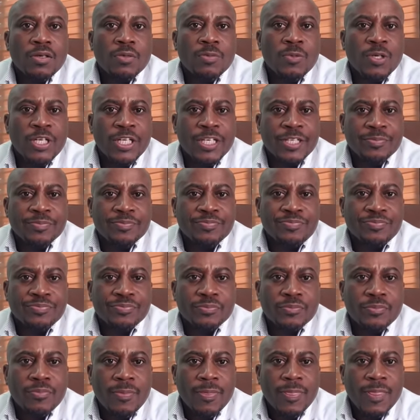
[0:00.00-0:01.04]
morning.
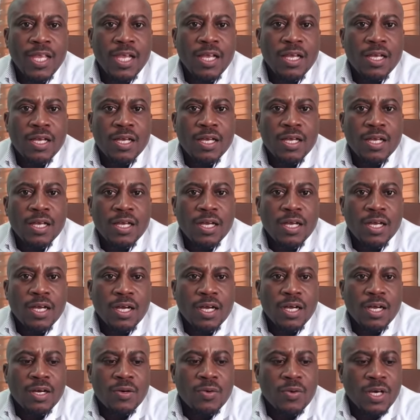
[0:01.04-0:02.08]

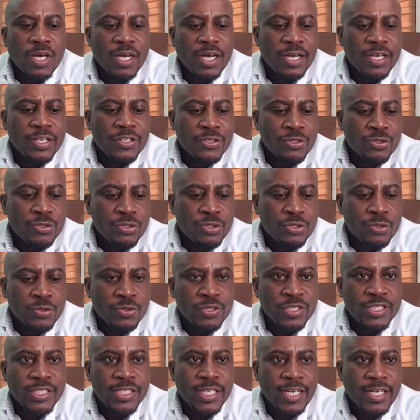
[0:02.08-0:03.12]
How are you
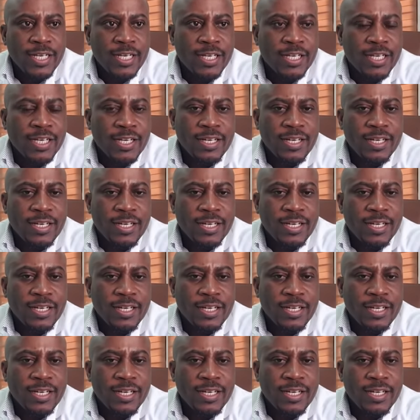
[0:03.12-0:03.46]
today?